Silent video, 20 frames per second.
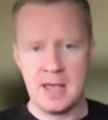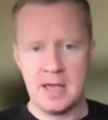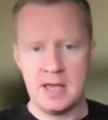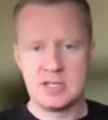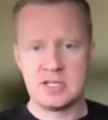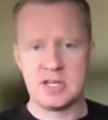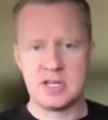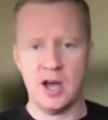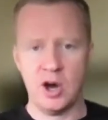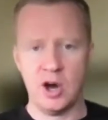
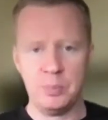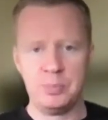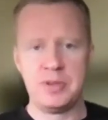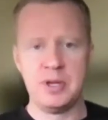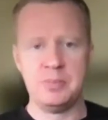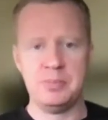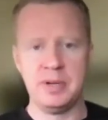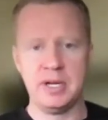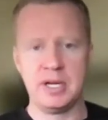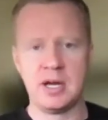to help
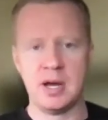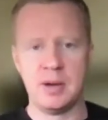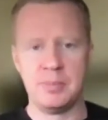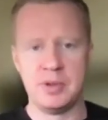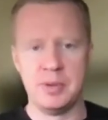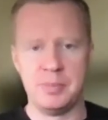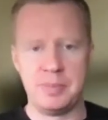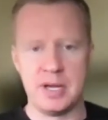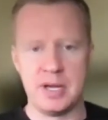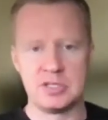them become
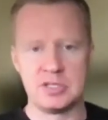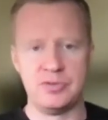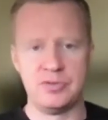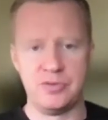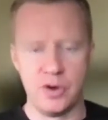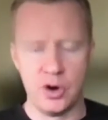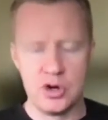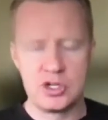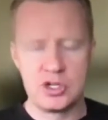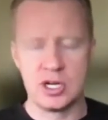the best
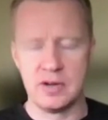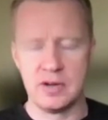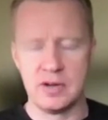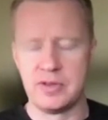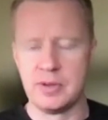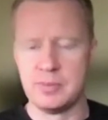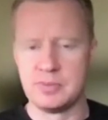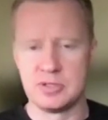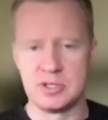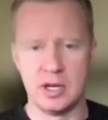version of
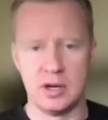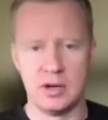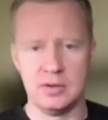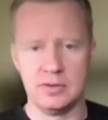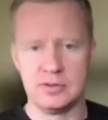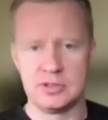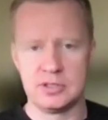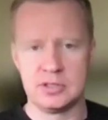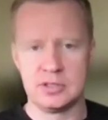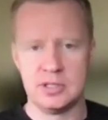
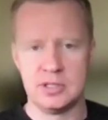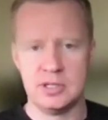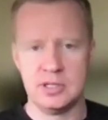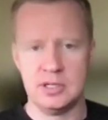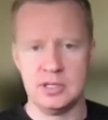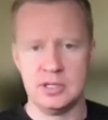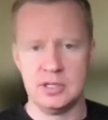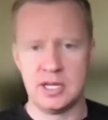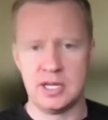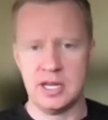themselves,
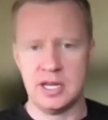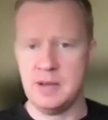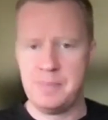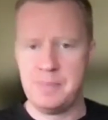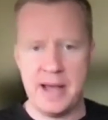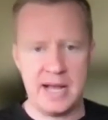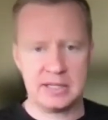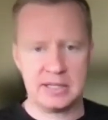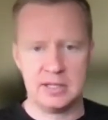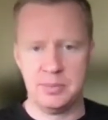to
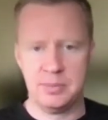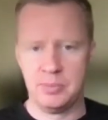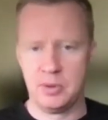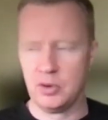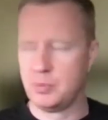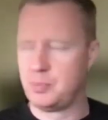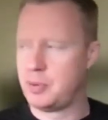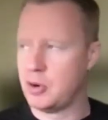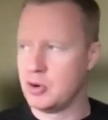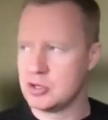impact them
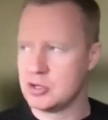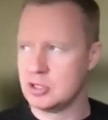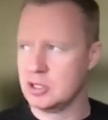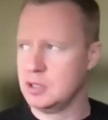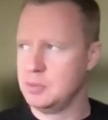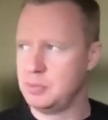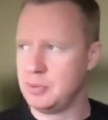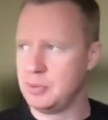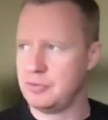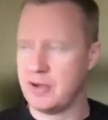both personally
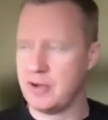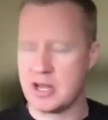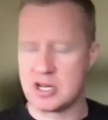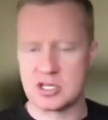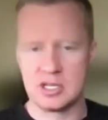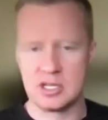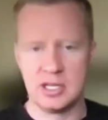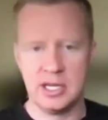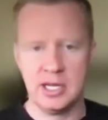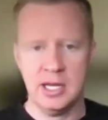and
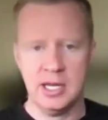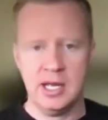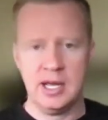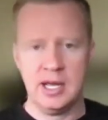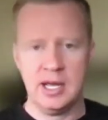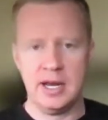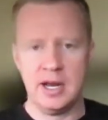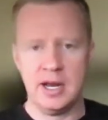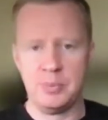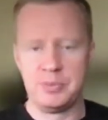professionally,
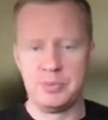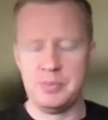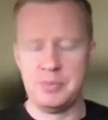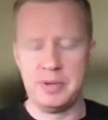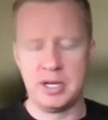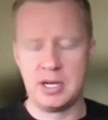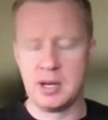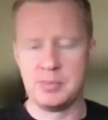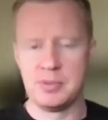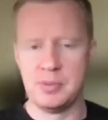and help them
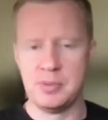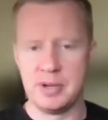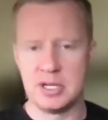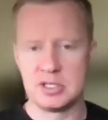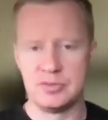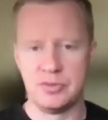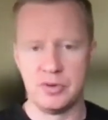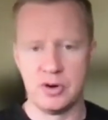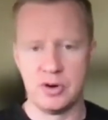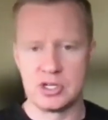become the
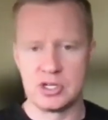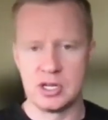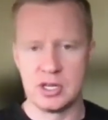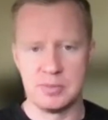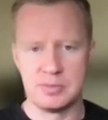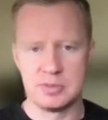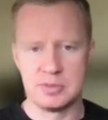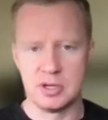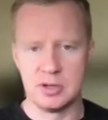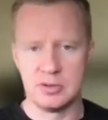best version of
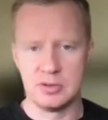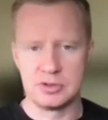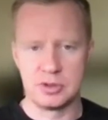themselves.